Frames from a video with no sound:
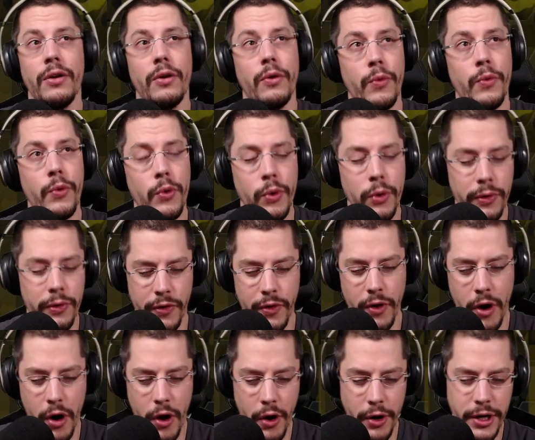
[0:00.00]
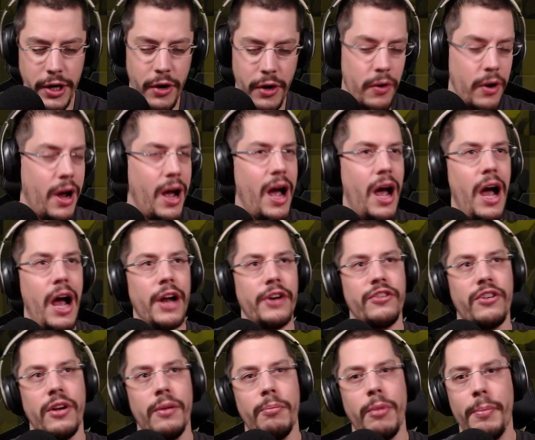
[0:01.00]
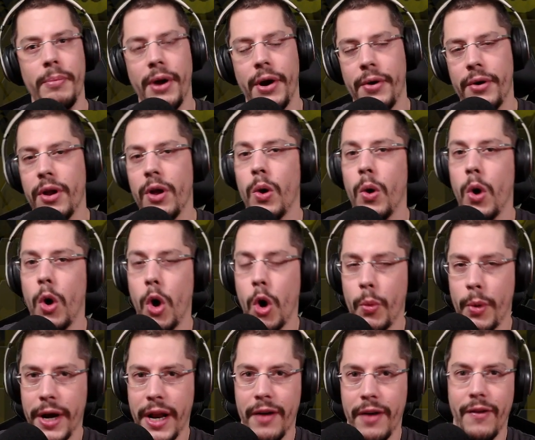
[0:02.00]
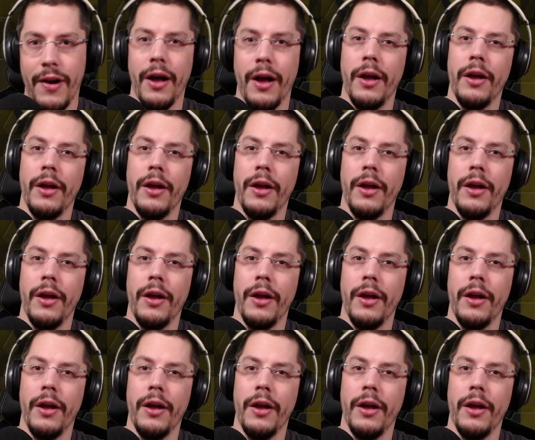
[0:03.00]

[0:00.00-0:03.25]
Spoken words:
runes on your archer, barbarian or whatever.